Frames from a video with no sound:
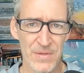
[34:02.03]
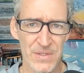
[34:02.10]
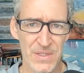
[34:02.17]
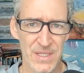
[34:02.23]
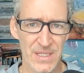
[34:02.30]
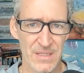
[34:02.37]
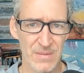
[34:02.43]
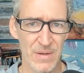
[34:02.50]
month
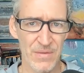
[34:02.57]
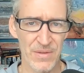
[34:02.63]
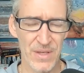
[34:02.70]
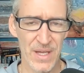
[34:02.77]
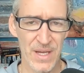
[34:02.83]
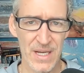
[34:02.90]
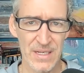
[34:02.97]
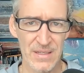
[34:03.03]
six,
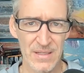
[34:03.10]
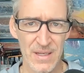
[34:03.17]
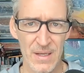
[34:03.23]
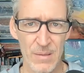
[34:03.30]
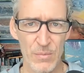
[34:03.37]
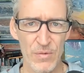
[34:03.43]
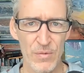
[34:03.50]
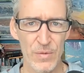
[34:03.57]
month nine
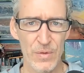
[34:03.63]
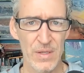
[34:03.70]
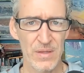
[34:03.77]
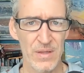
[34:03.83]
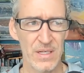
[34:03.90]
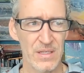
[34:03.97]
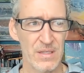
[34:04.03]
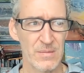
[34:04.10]
before they
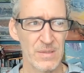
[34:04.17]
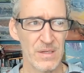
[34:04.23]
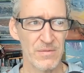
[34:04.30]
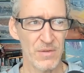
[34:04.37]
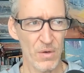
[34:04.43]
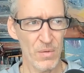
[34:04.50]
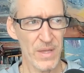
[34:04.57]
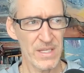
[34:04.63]
think to
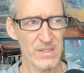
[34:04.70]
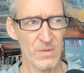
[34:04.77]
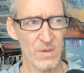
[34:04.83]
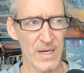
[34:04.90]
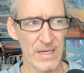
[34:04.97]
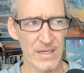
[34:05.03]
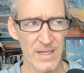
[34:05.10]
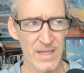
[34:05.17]
themselves, "Oh, that's
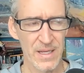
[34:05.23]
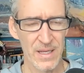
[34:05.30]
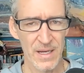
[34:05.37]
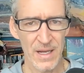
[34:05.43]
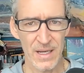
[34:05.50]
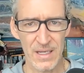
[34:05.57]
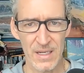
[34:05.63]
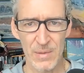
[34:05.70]
right.
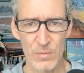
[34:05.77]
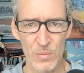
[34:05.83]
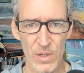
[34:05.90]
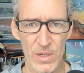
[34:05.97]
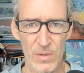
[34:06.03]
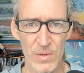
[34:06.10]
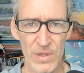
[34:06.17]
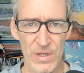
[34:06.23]
I could have been
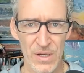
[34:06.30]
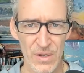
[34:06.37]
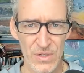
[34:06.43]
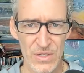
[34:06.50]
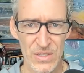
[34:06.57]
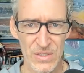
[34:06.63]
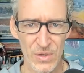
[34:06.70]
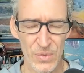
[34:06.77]
working with a
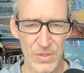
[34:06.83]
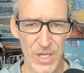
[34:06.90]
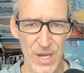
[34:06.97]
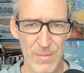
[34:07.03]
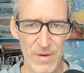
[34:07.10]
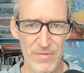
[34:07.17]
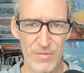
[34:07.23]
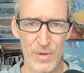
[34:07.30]
coach this whole
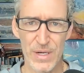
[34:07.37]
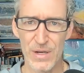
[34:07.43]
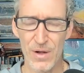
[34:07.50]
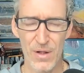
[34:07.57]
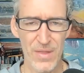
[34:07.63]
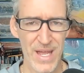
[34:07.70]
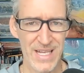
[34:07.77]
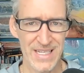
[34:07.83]
time and avoided
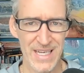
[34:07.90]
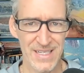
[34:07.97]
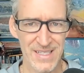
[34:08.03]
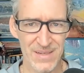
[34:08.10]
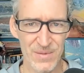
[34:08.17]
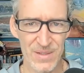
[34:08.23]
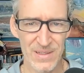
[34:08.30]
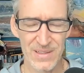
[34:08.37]
all that
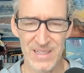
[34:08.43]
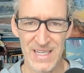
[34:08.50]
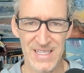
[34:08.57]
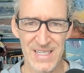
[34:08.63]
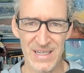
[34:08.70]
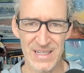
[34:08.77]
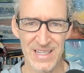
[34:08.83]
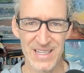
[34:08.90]
guess-
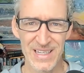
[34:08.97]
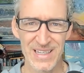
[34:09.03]
guessing.